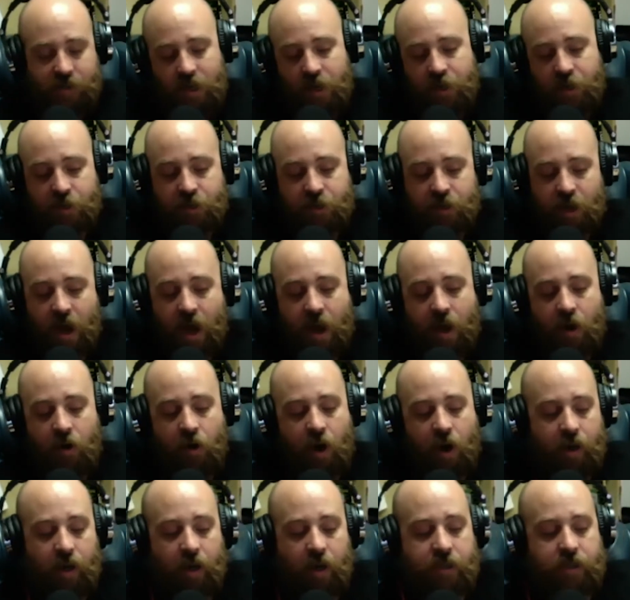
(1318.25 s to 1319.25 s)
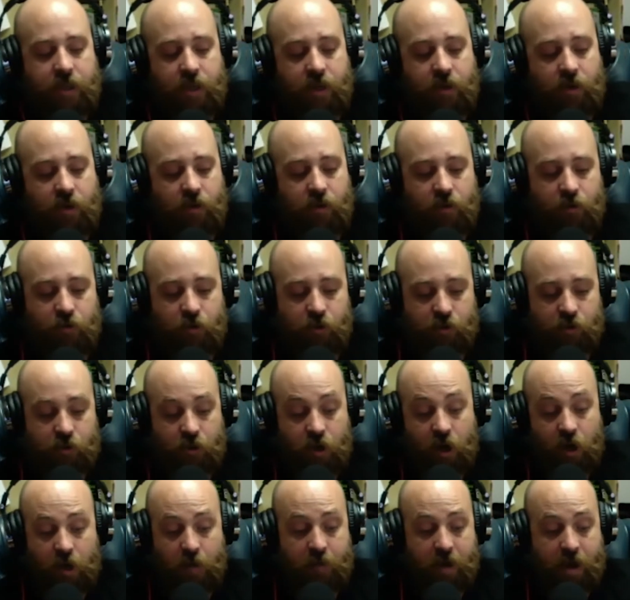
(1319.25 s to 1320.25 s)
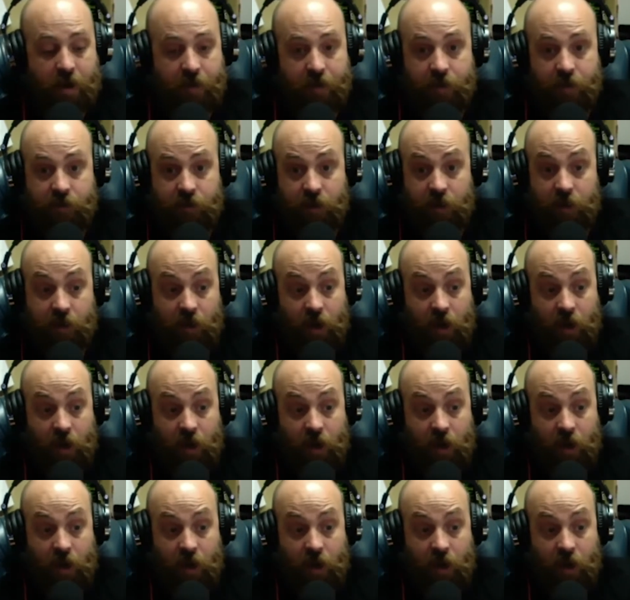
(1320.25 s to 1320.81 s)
I don't know. I'd like to hear you just talk about this like